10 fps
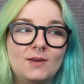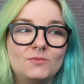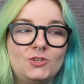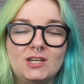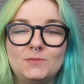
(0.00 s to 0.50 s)

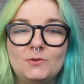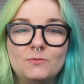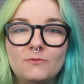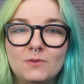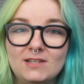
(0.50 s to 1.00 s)
She has been
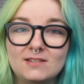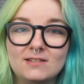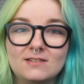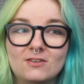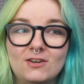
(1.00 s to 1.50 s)
with me
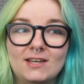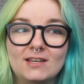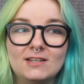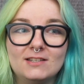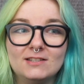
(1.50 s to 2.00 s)
since
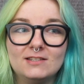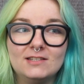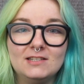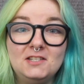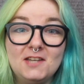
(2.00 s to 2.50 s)
like
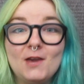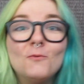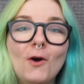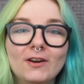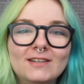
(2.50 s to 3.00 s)
day
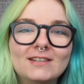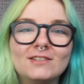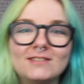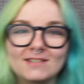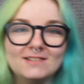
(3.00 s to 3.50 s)
one,
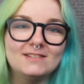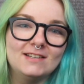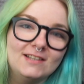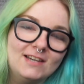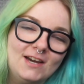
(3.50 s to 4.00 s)
since
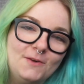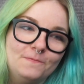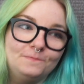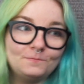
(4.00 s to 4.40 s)
the